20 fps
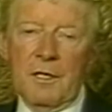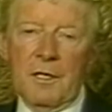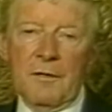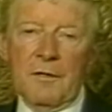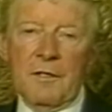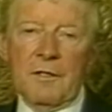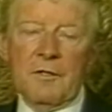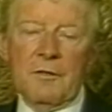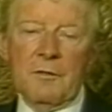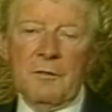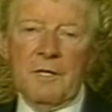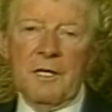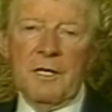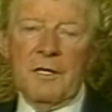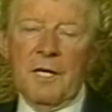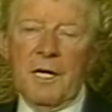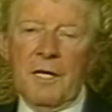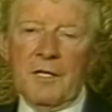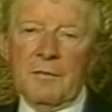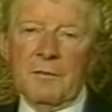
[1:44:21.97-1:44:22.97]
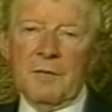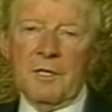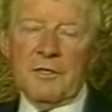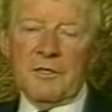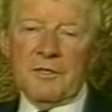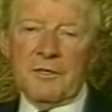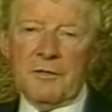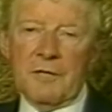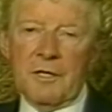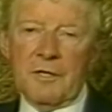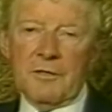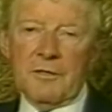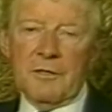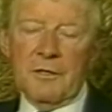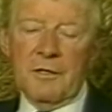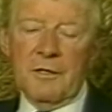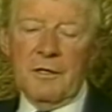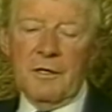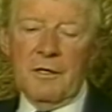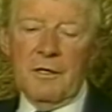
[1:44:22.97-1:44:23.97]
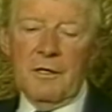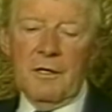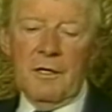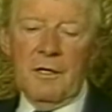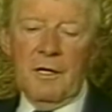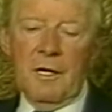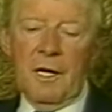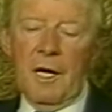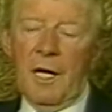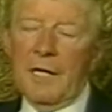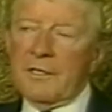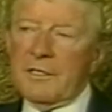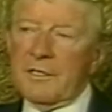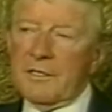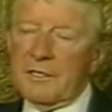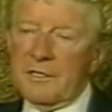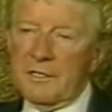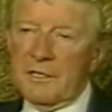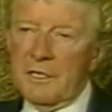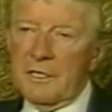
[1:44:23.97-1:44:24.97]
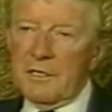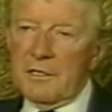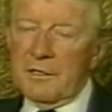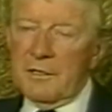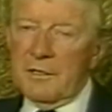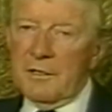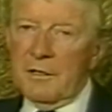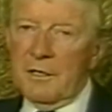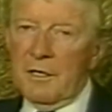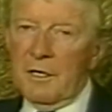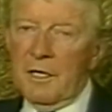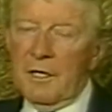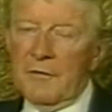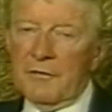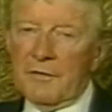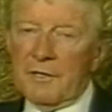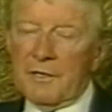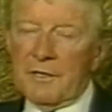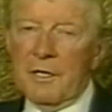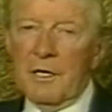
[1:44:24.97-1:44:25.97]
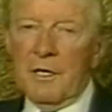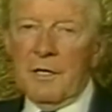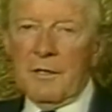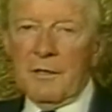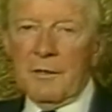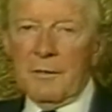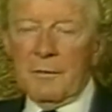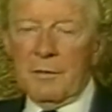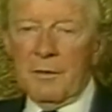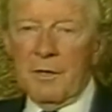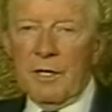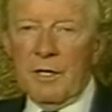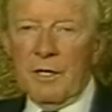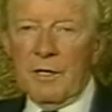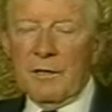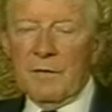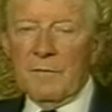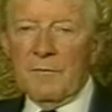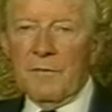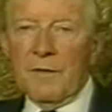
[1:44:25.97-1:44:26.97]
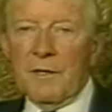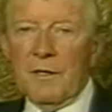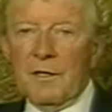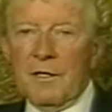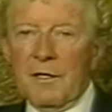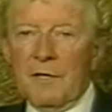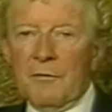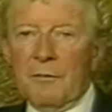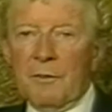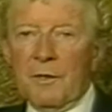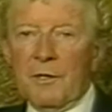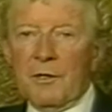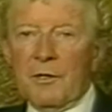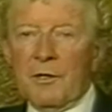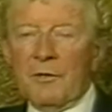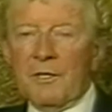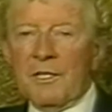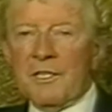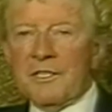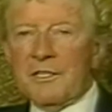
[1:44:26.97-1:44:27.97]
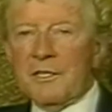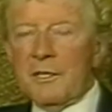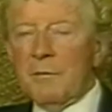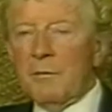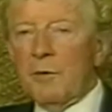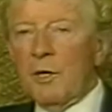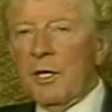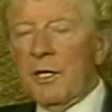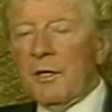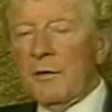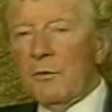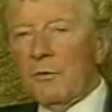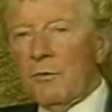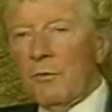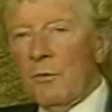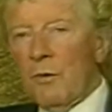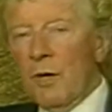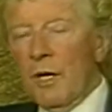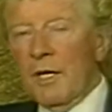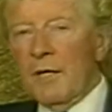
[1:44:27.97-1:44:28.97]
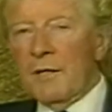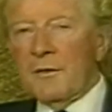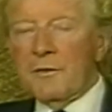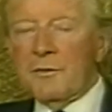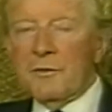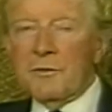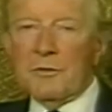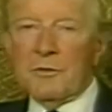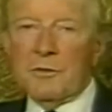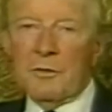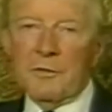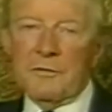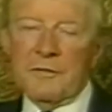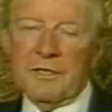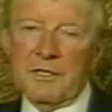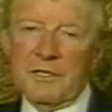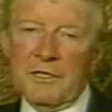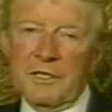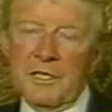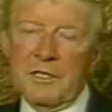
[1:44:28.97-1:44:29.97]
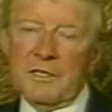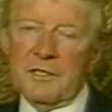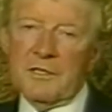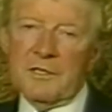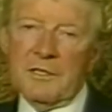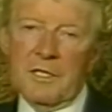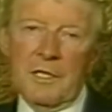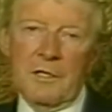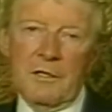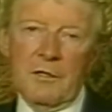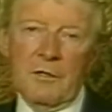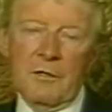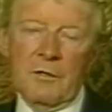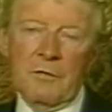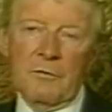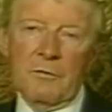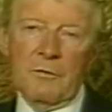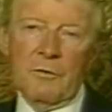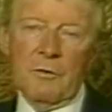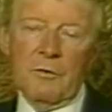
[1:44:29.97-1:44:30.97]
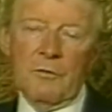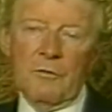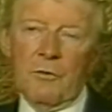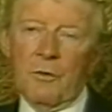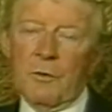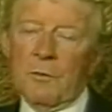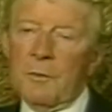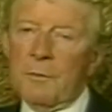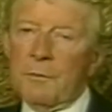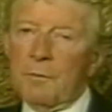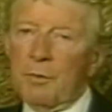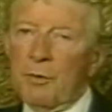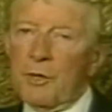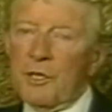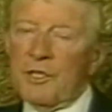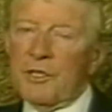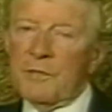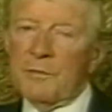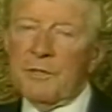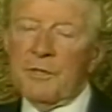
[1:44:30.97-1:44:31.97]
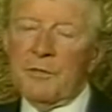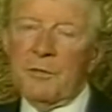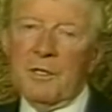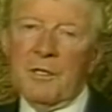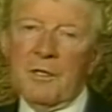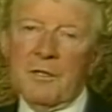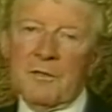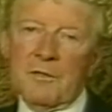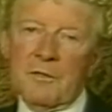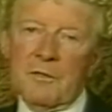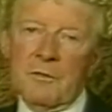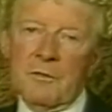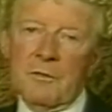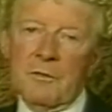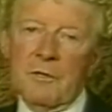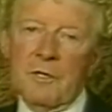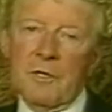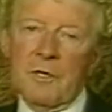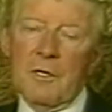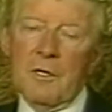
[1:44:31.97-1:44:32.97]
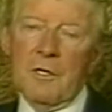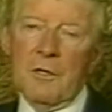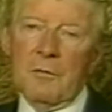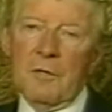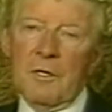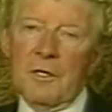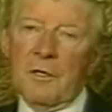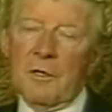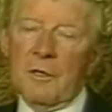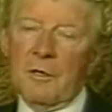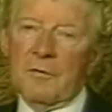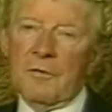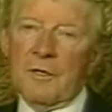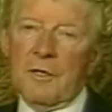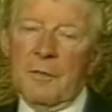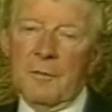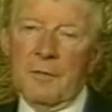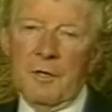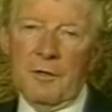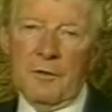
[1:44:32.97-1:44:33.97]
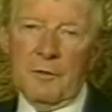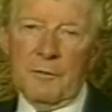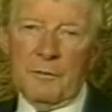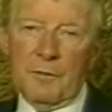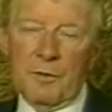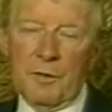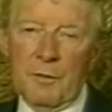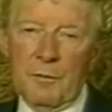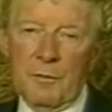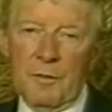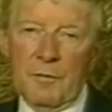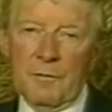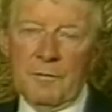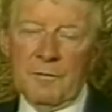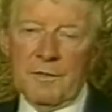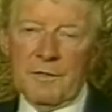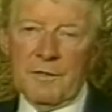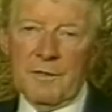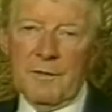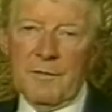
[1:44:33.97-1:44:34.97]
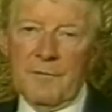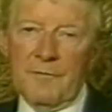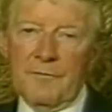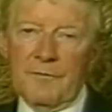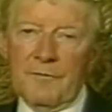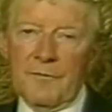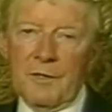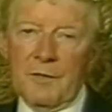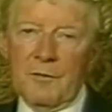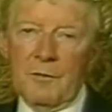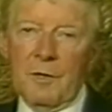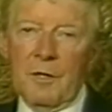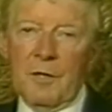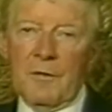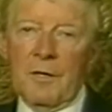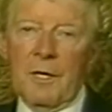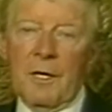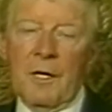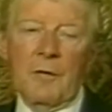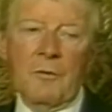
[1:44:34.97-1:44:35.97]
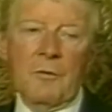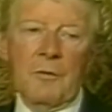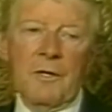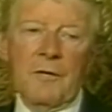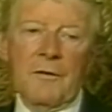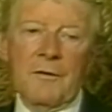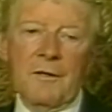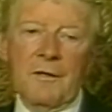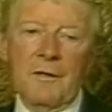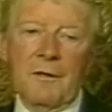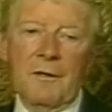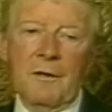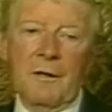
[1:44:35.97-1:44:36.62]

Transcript: in the human anatomy and structure has its seat in the left side of the brain. If we could only stimulate the right to sort of assist, take over, or form a bridge between the two, we could overcome a lot of problems. Well, now with